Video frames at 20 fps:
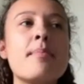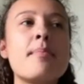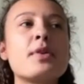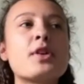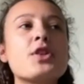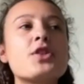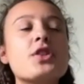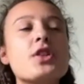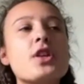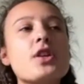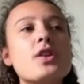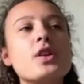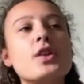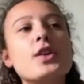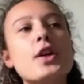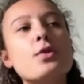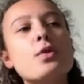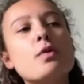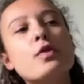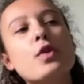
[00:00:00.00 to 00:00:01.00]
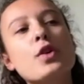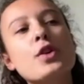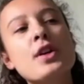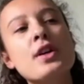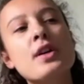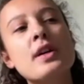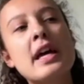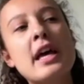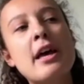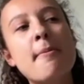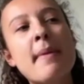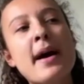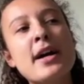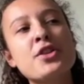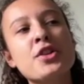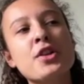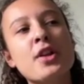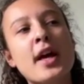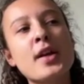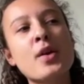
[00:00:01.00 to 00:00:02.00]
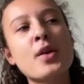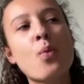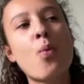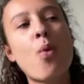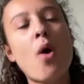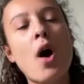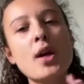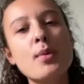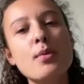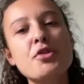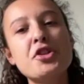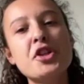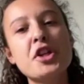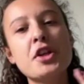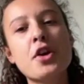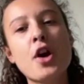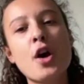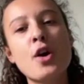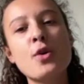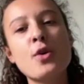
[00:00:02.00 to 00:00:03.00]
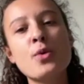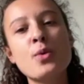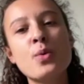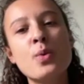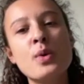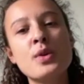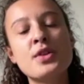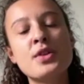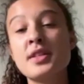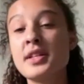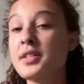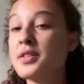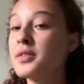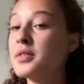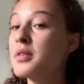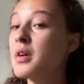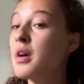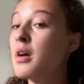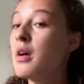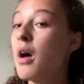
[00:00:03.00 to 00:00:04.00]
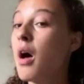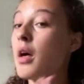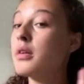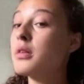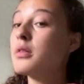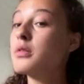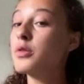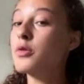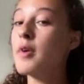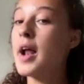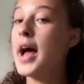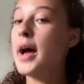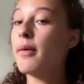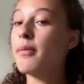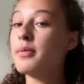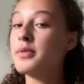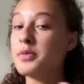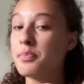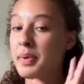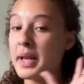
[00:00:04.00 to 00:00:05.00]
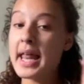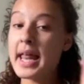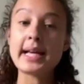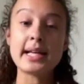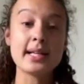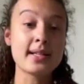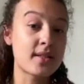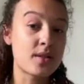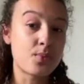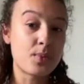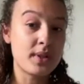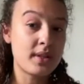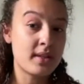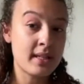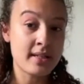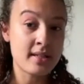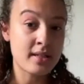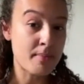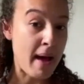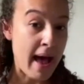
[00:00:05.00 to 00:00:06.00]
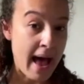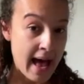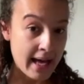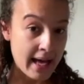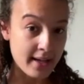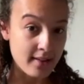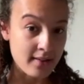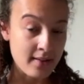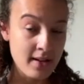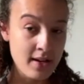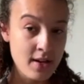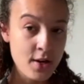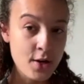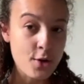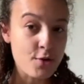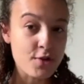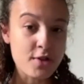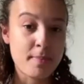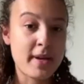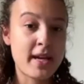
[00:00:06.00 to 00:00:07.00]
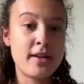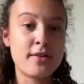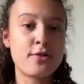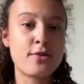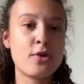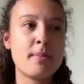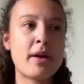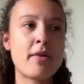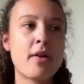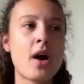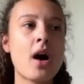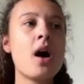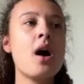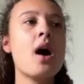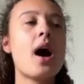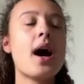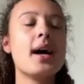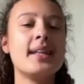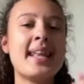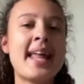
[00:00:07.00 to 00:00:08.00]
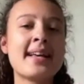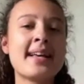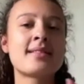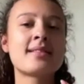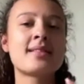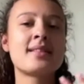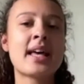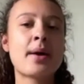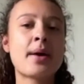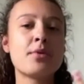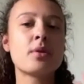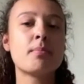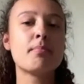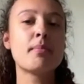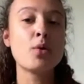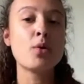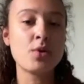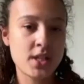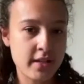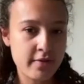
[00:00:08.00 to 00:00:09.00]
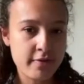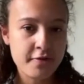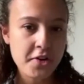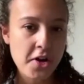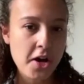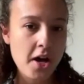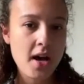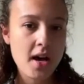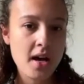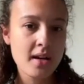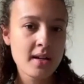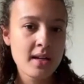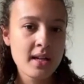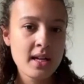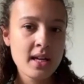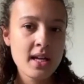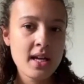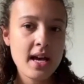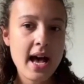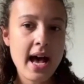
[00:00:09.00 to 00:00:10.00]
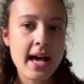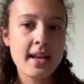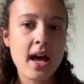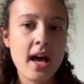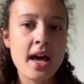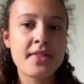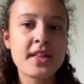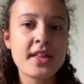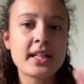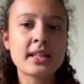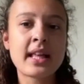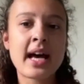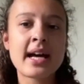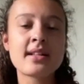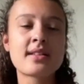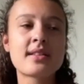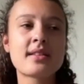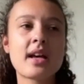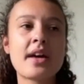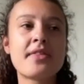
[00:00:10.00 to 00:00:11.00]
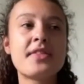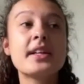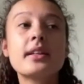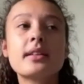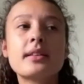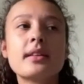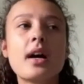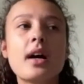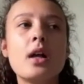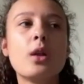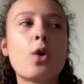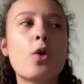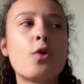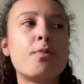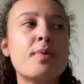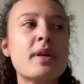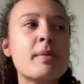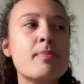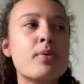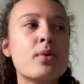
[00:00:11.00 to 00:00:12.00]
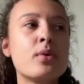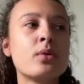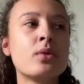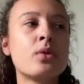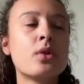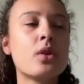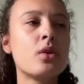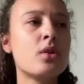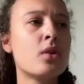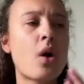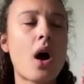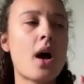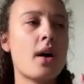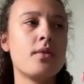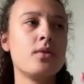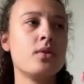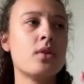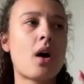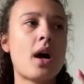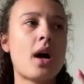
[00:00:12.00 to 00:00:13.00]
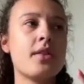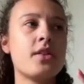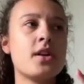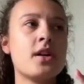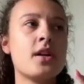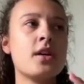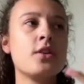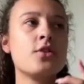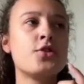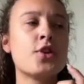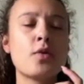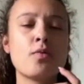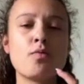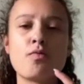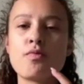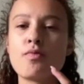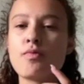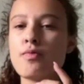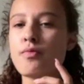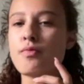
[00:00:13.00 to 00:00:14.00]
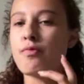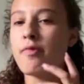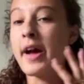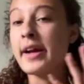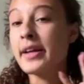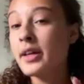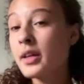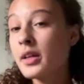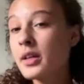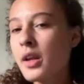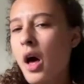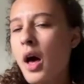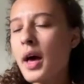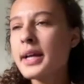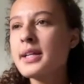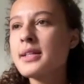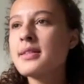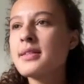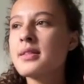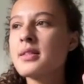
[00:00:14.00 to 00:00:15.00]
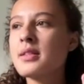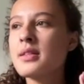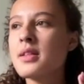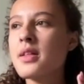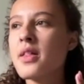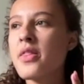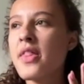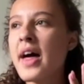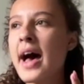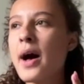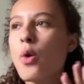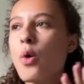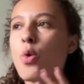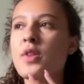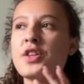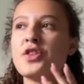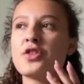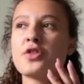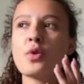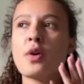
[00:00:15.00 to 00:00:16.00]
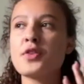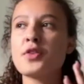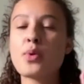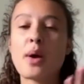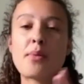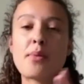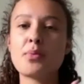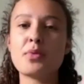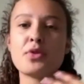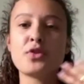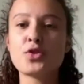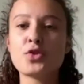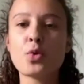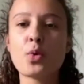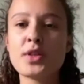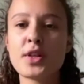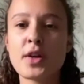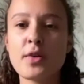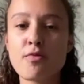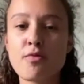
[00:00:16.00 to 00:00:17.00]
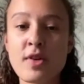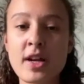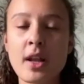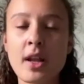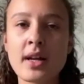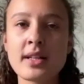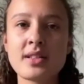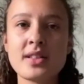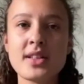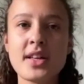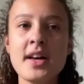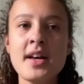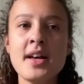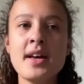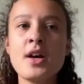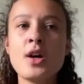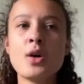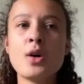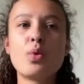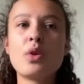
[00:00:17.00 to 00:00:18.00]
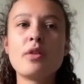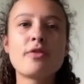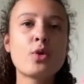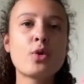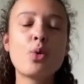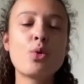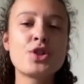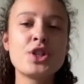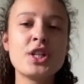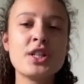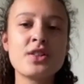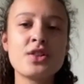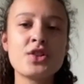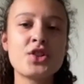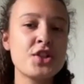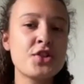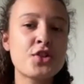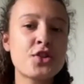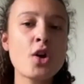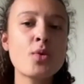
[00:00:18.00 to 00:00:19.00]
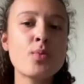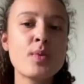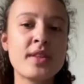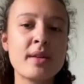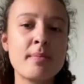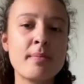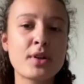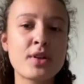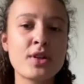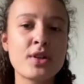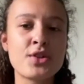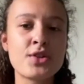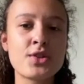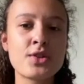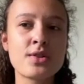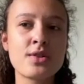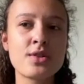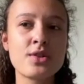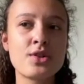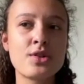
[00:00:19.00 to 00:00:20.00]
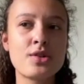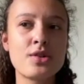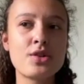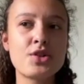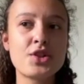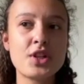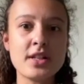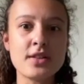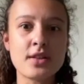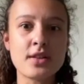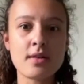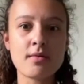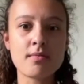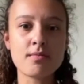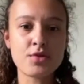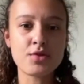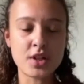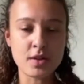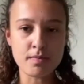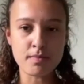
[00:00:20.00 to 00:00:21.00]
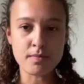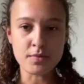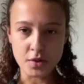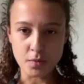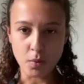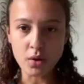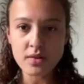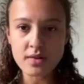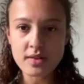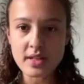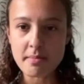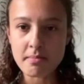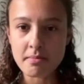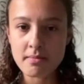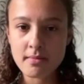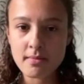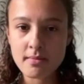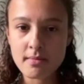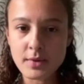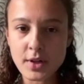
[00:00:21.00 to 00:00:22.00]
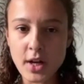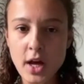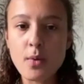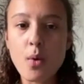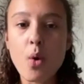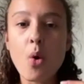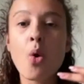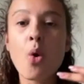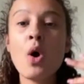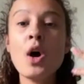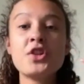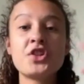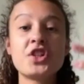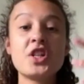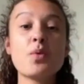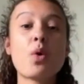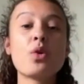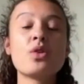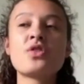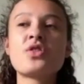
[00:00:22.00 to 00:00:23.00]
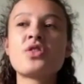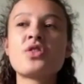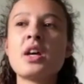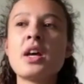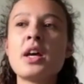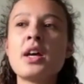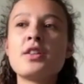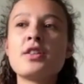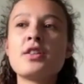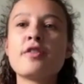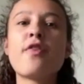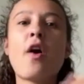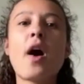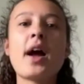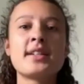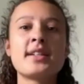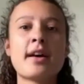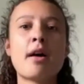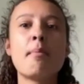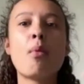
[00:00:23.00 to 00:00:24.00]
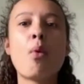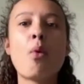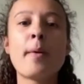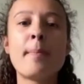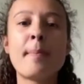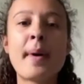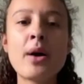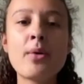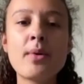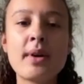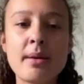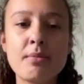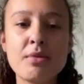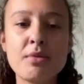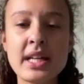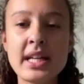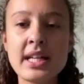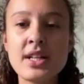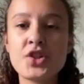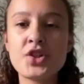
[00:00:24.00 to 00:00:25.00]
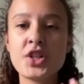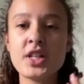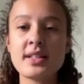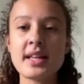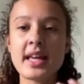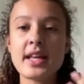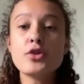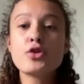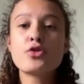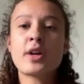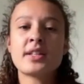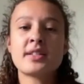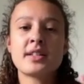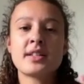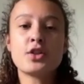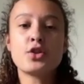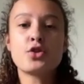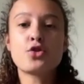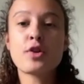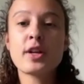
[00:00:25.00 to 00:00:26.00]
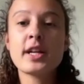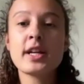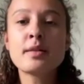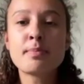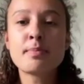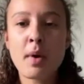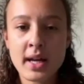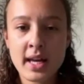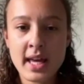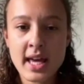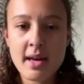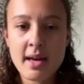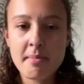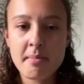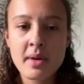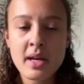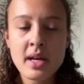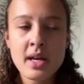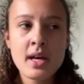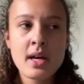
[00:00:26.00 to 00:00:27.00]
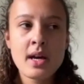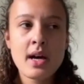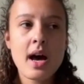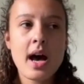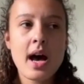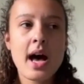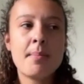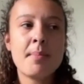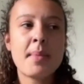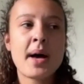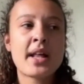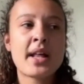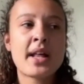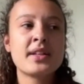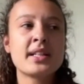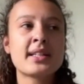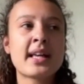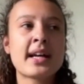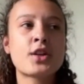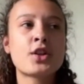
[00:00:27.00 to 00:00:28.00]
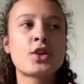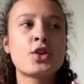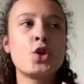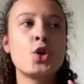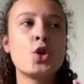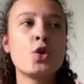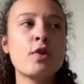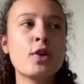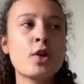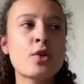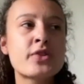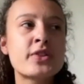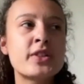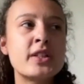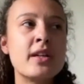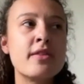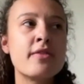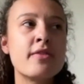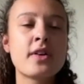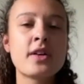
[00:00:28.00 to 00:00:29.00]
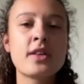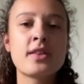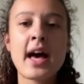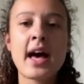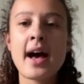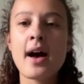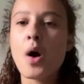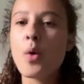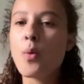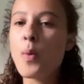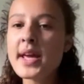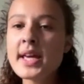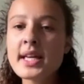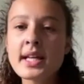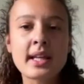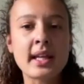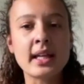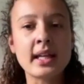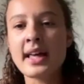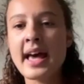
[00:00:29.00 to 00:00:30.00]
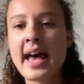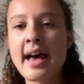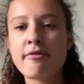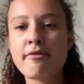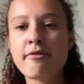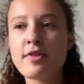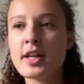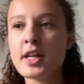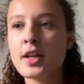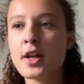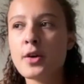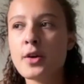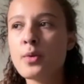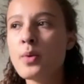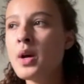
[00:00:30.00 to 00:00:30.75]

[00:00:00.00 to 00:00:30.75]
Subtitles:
because you've got to imagine, like, why would she go to this underground place with this man who's appeared through the mirror unless there was a motive for her. And I think a lot of people either don't recognize that, or they just are swept over the story. They don't realize that, well, of course she's going with him because she wants him, you know, or she wants to find out more about him. She's interested, intrigued by him. And I think it's that curiosity of that awakening that every, you know,